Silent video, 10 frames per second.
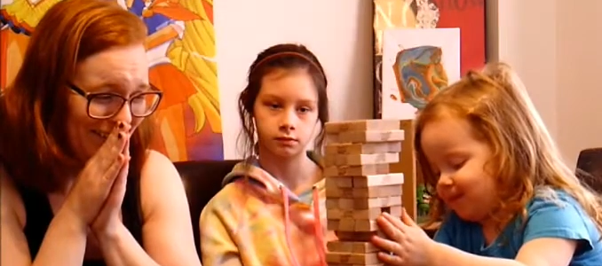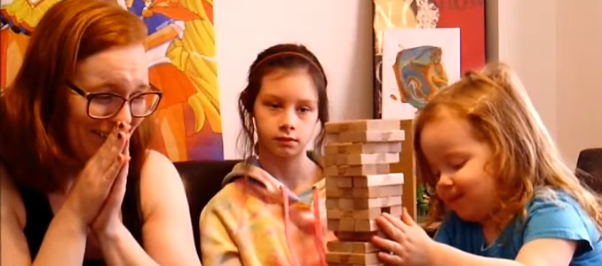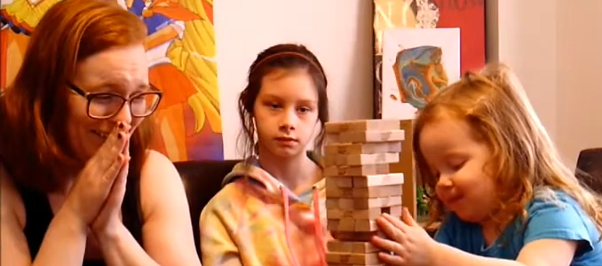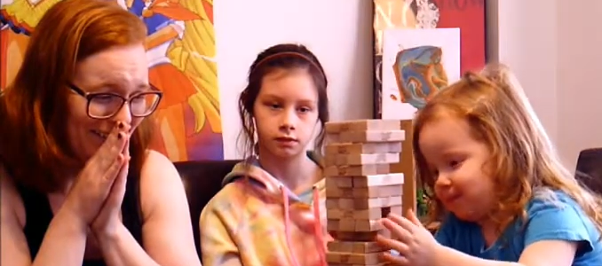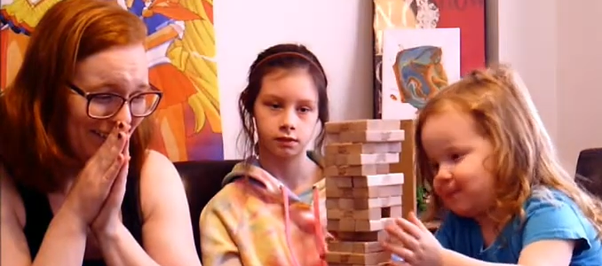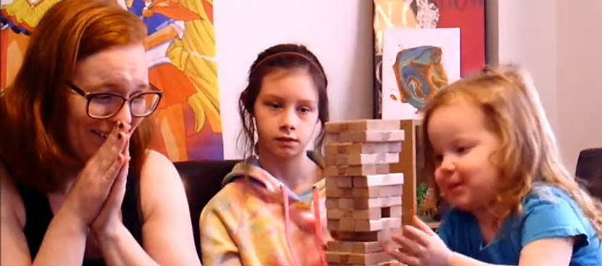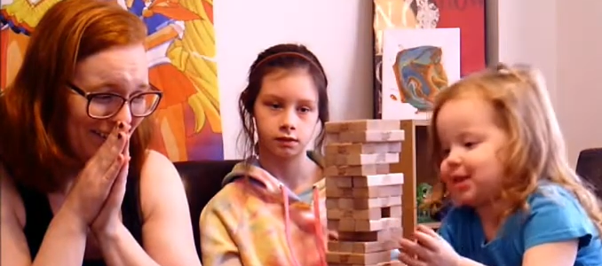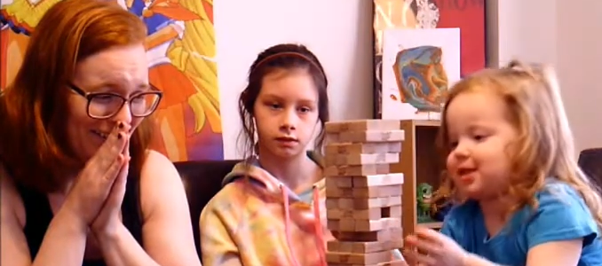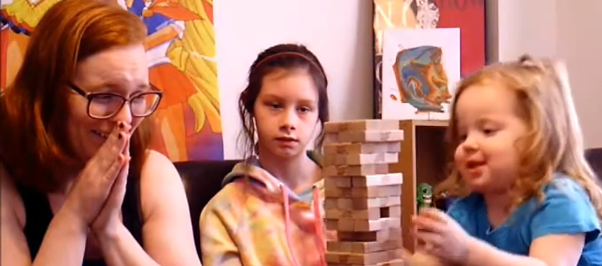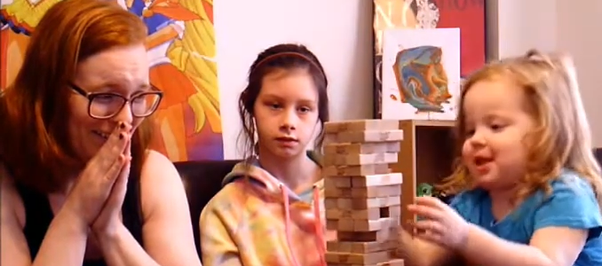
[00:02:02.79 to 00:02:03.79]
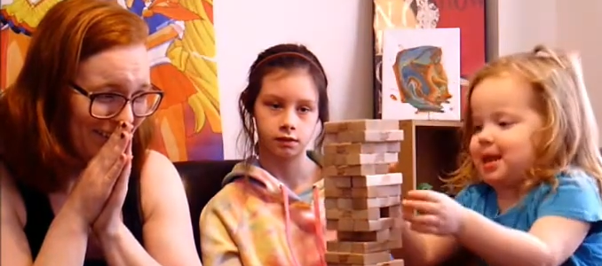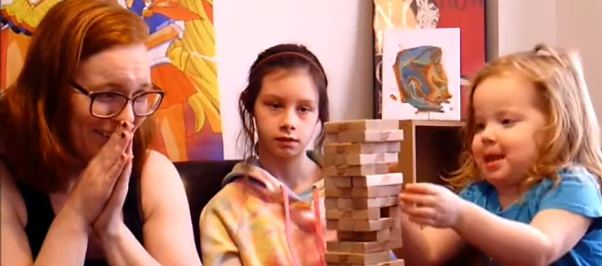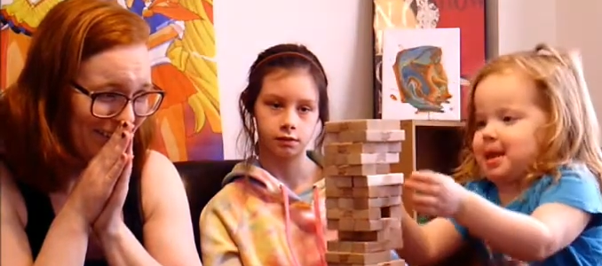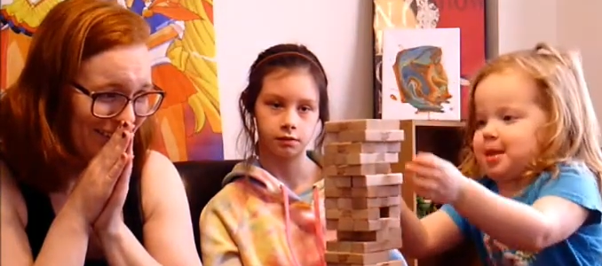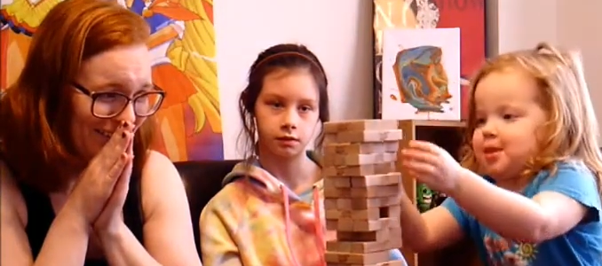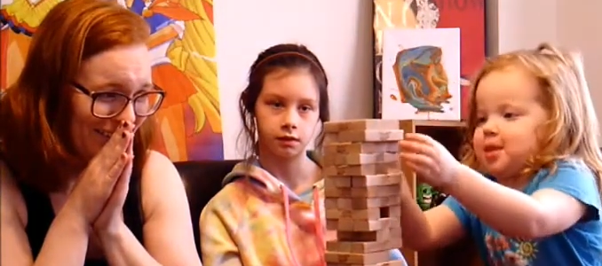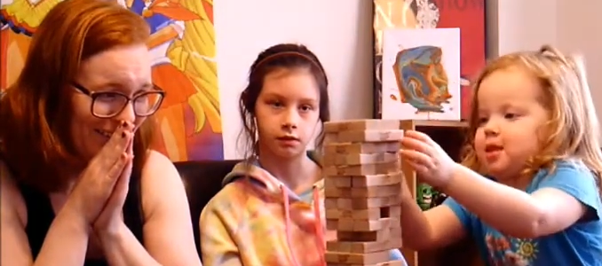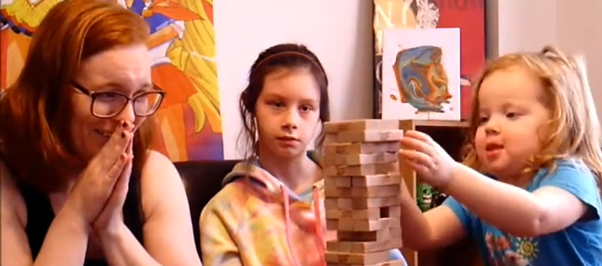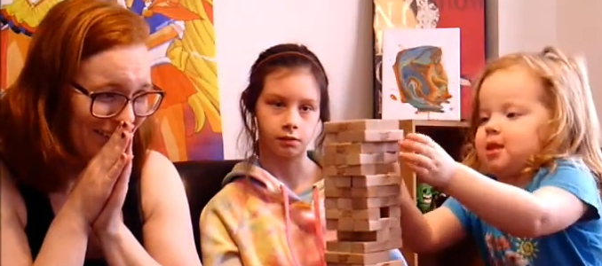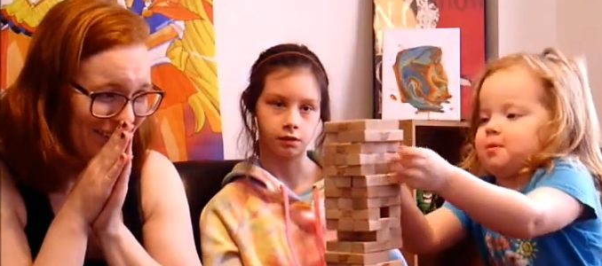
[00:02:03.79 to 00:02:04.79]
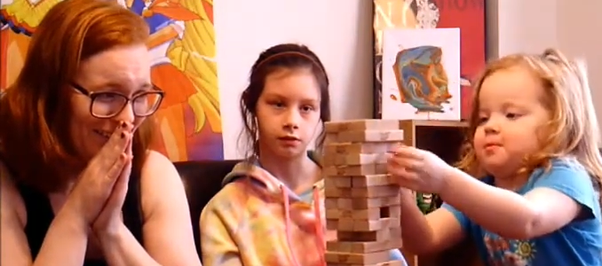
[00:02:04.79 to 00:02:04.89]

(no one is talking)